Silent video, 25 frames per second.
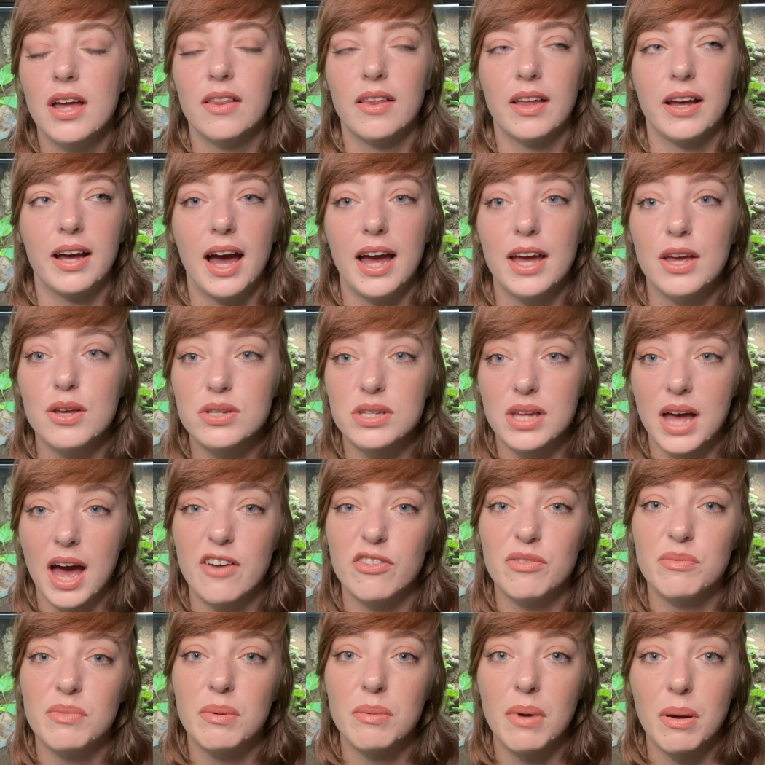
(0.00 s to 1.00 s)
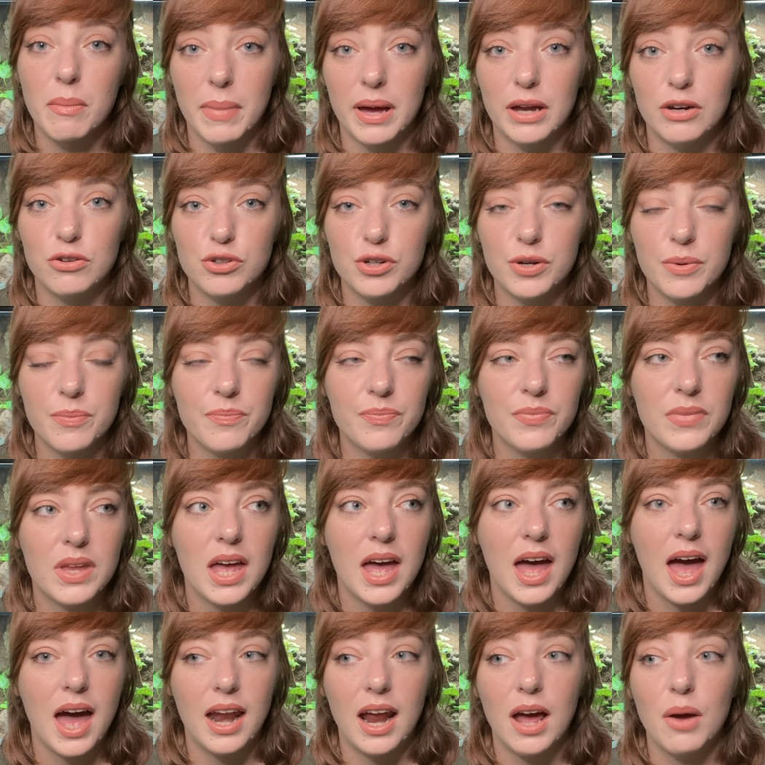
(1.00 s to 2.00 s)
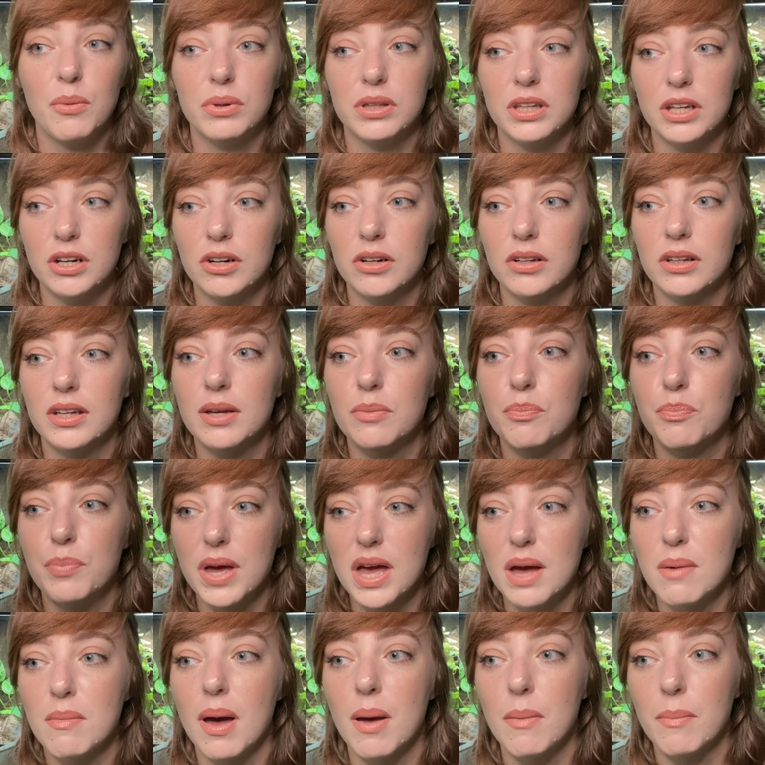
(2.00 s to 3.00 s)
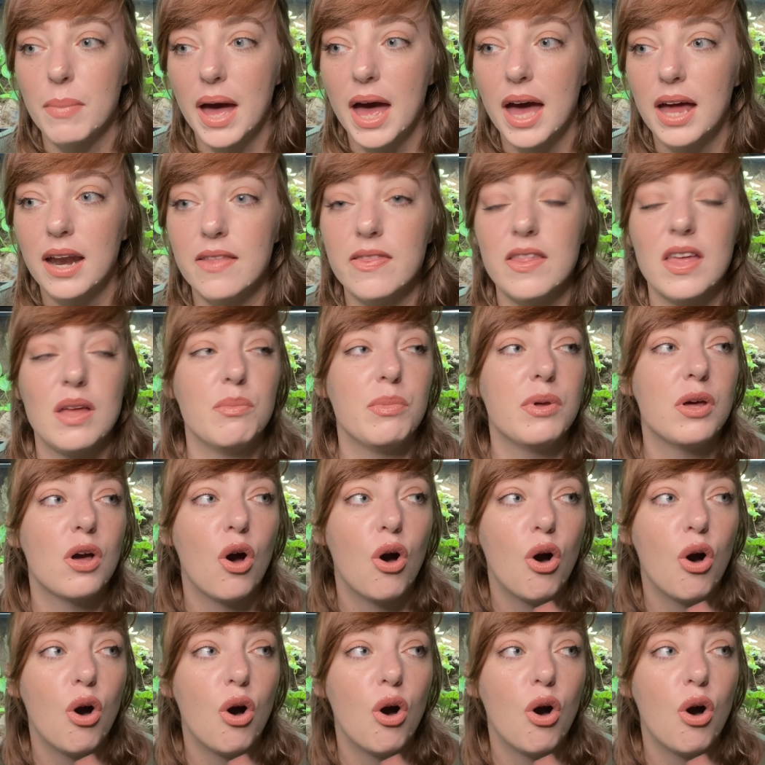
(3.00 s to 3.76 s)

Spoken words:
Like I used to have them in my bedroom, and I would literally be in my bed and they'd be